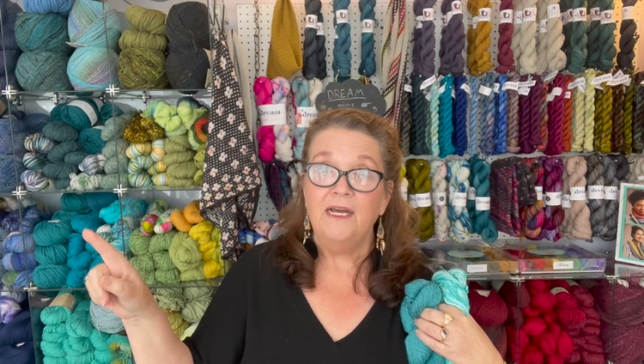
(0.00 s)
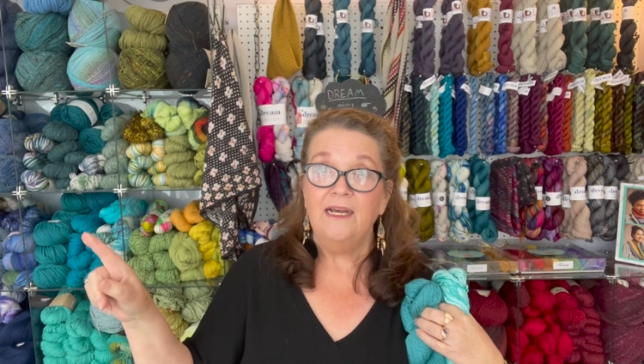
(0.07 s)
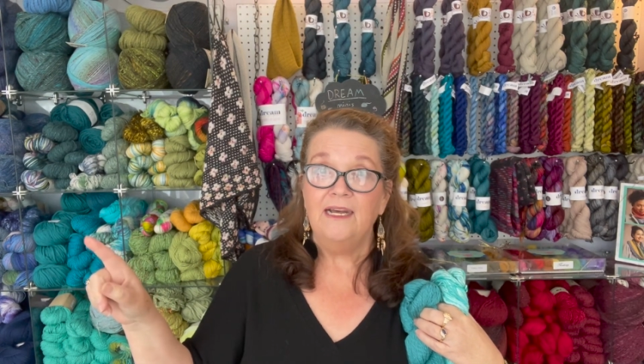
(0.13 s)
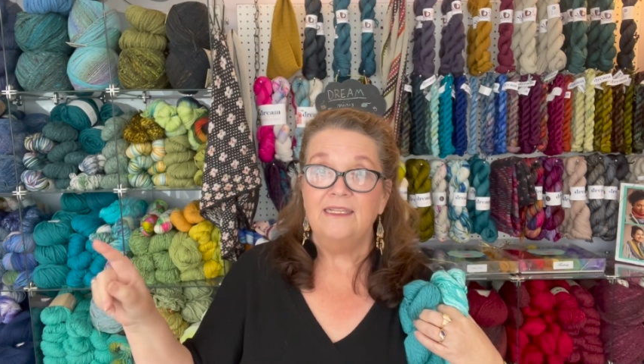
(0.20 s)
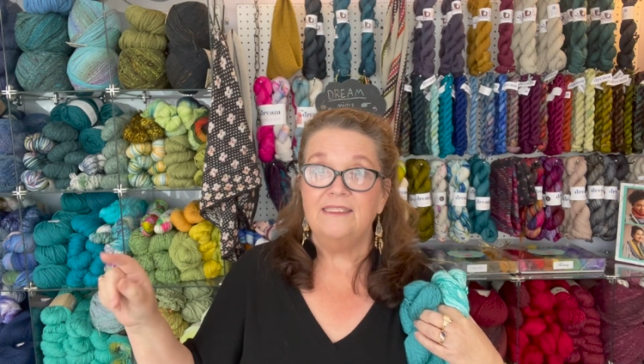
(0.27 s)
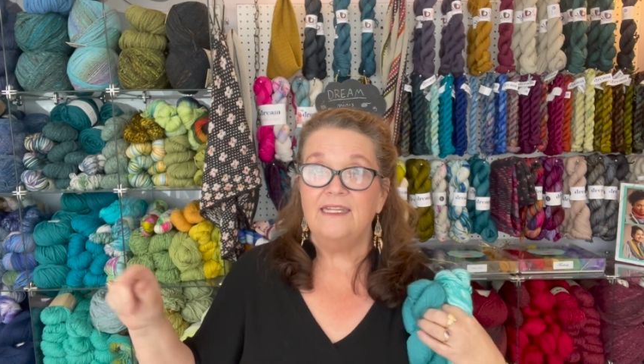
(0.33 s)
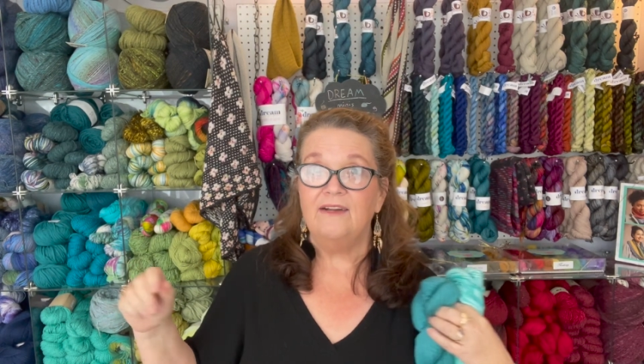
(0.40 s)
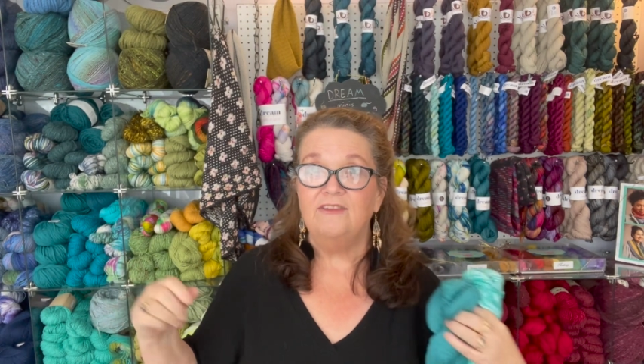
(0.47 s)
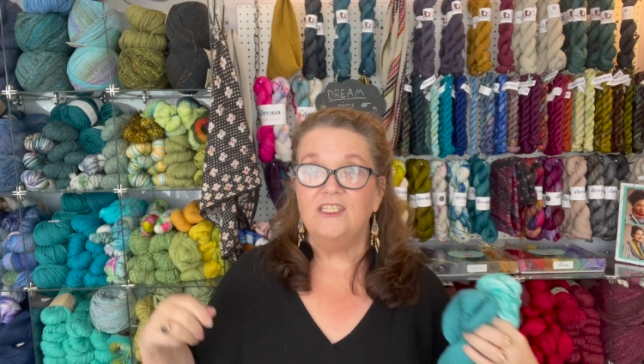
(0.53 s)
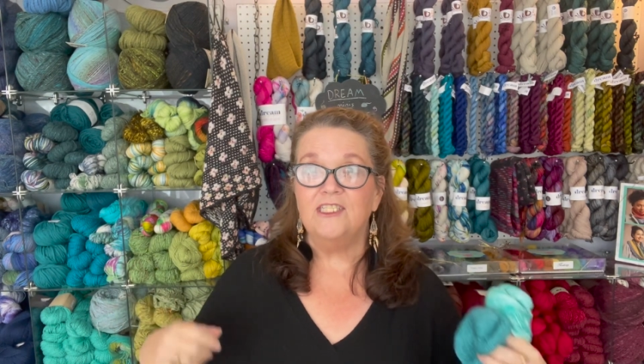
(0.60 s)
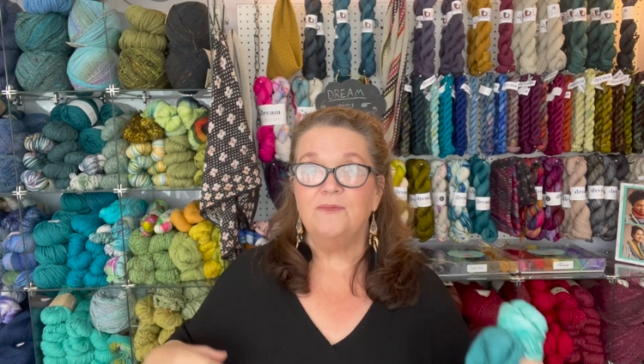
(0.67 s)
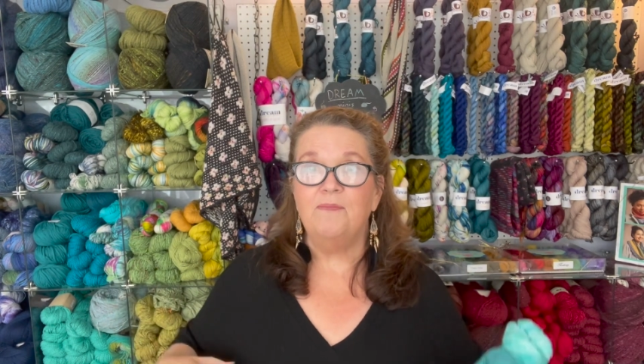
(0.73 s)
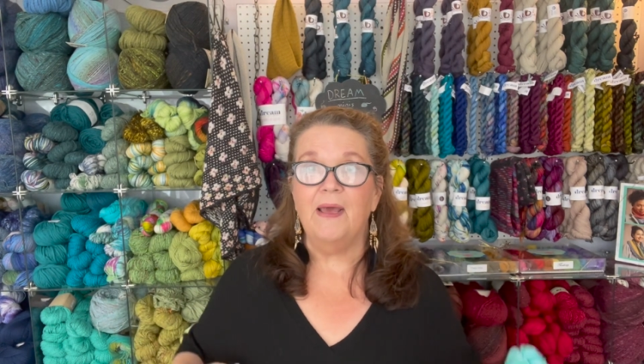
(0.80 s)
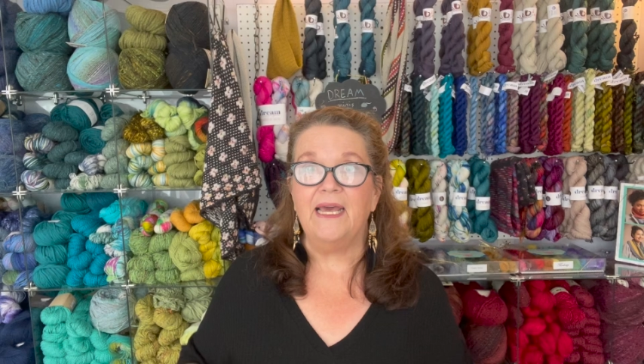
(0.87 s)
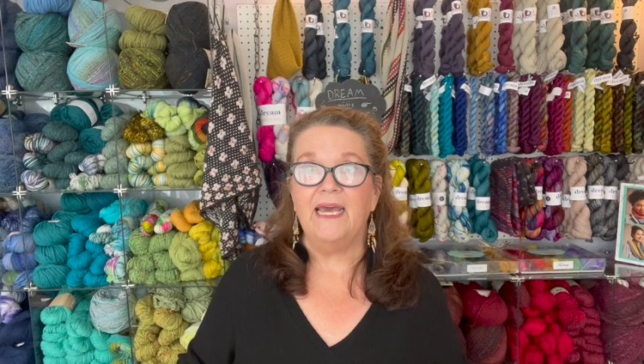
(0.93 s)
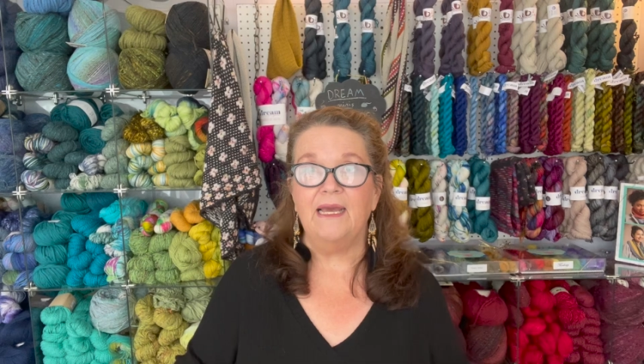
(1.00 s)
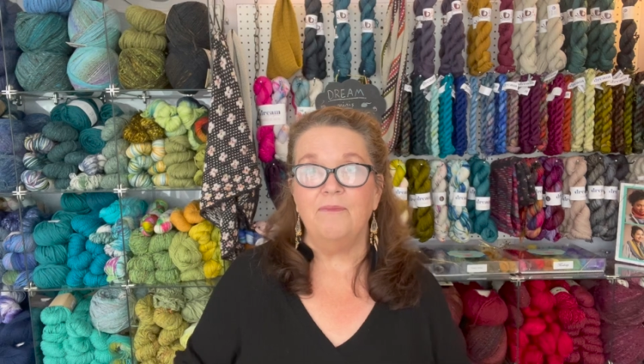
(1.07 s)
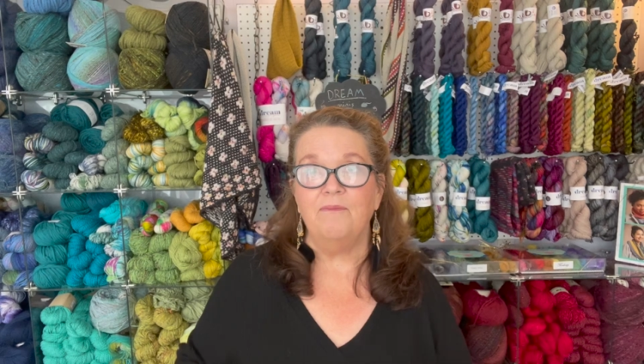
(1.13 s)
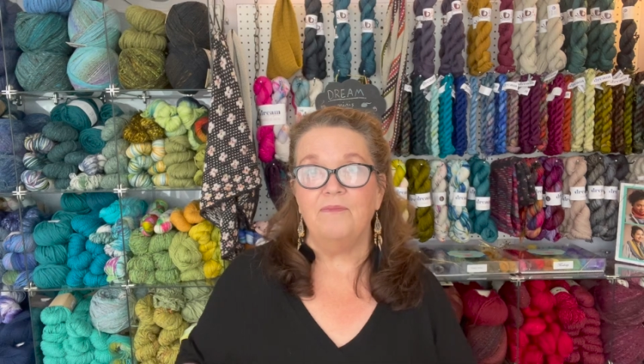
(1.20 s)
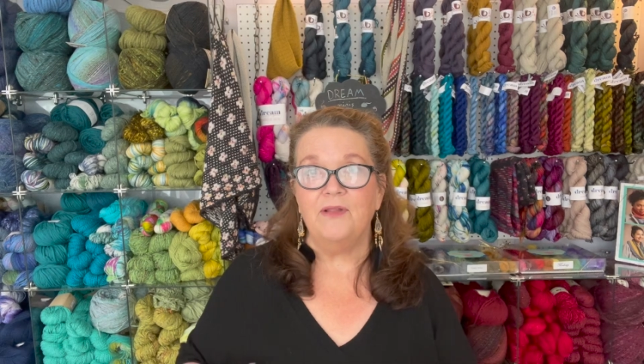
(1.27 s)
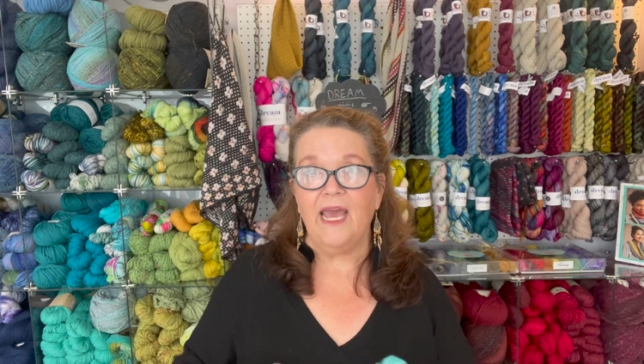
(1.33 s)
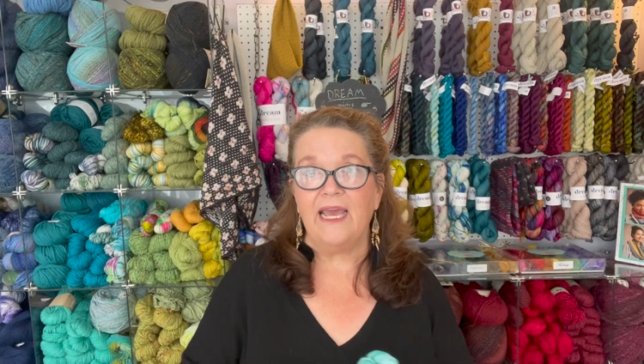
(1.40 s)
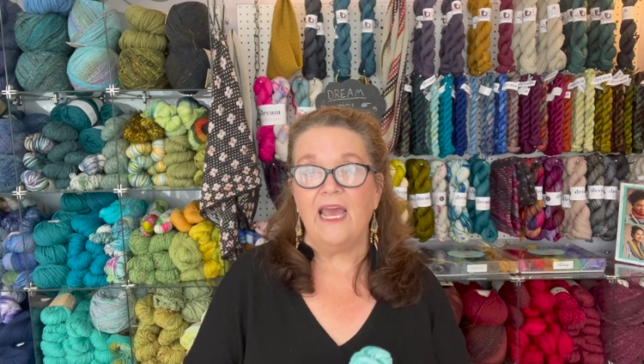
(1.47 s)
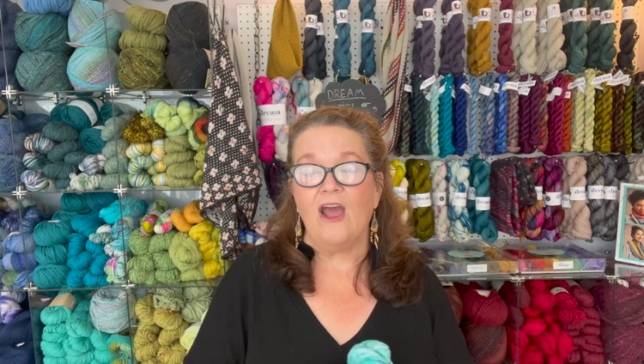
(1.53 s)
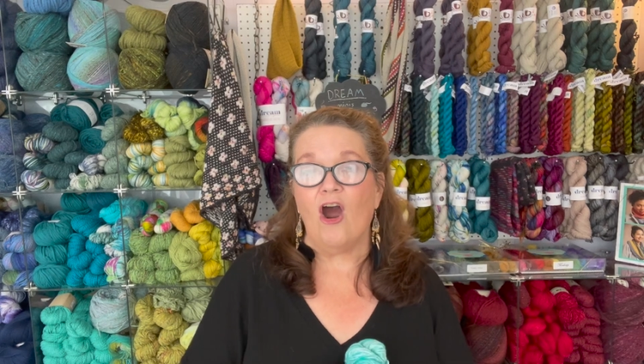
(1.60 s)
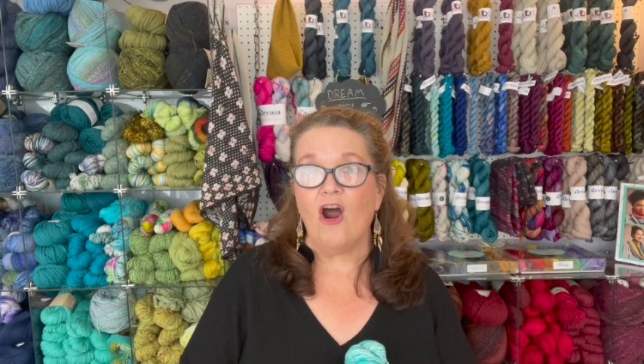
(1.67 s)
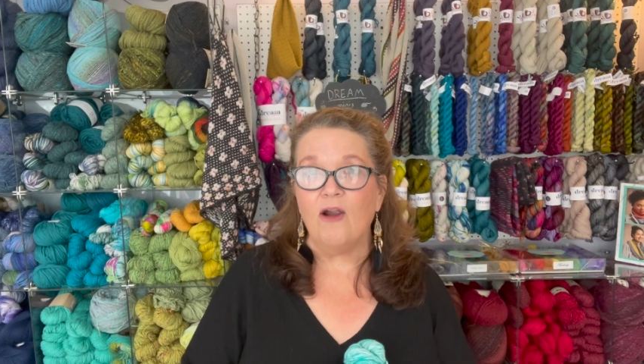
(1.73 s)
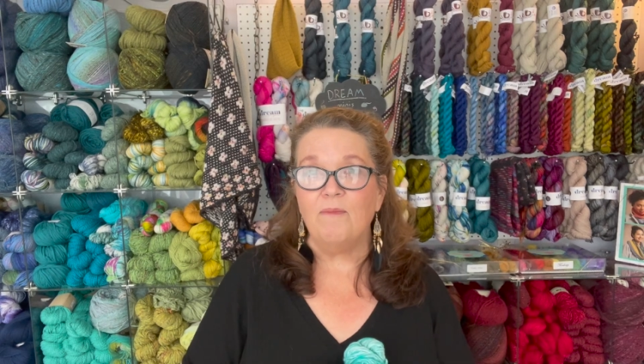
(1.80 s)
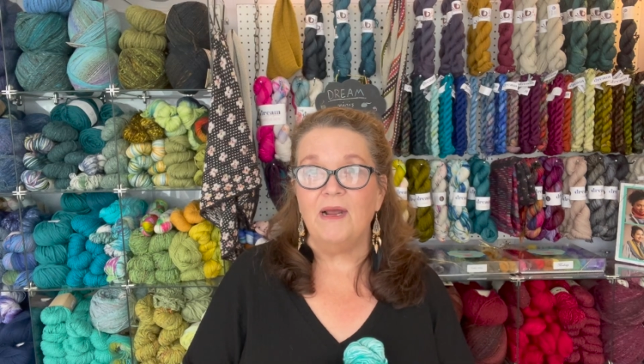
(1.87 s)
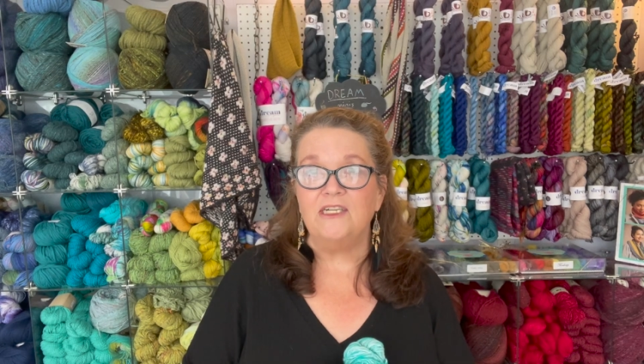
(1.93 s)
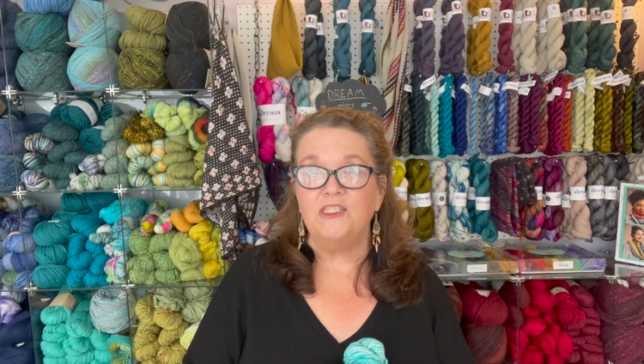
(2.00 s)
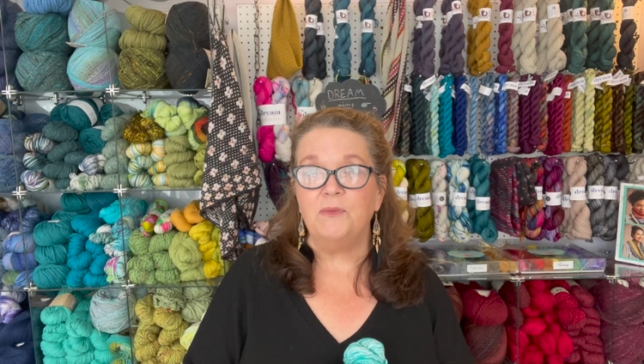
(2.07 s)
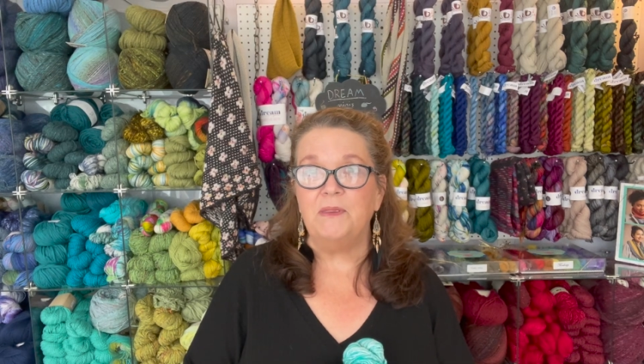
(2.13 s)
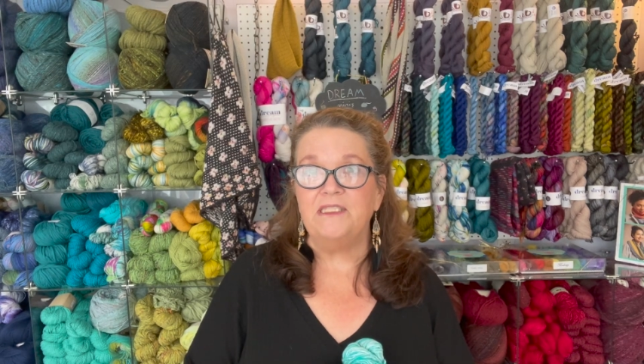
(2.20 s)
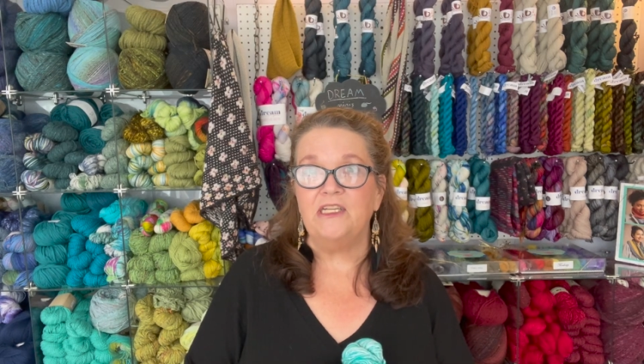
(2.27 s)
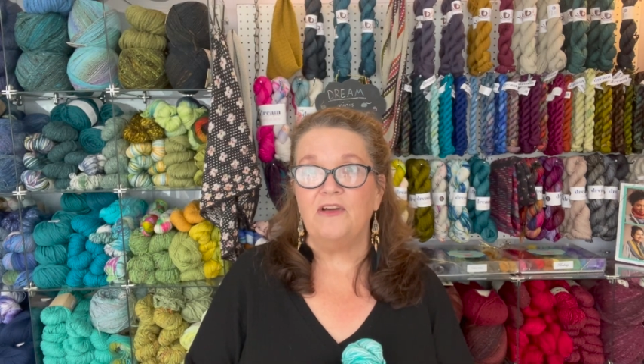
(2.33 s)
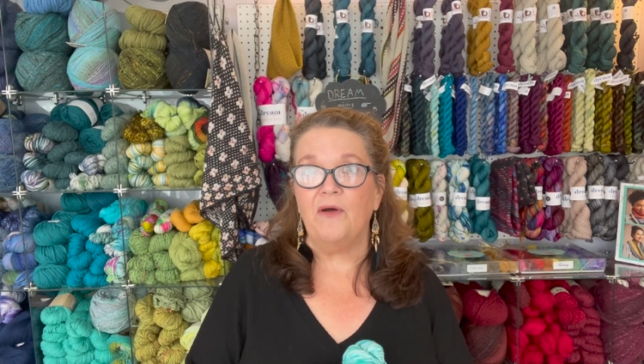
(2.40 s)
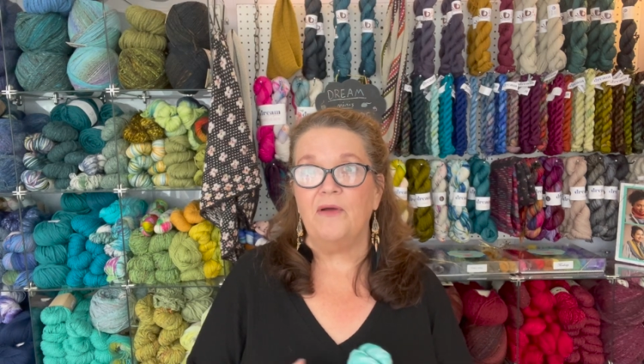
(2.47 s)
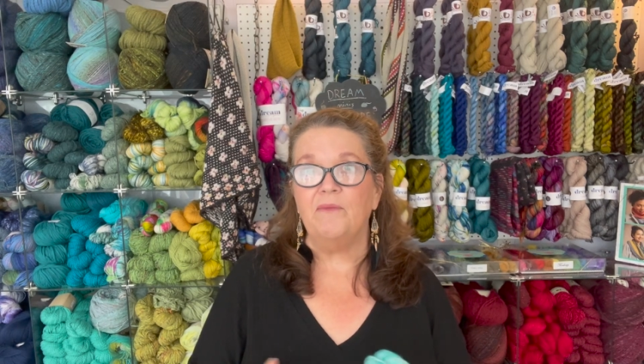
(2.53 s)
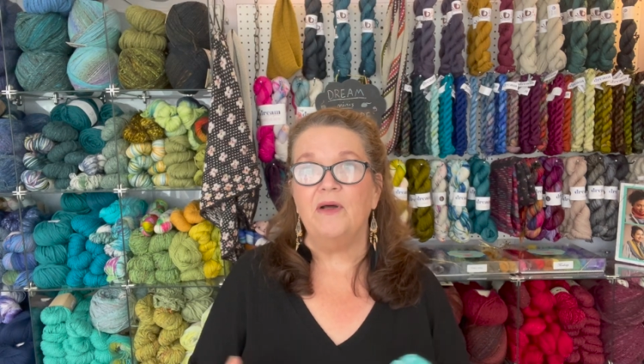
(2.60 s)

Instead of just taking our measurements and going,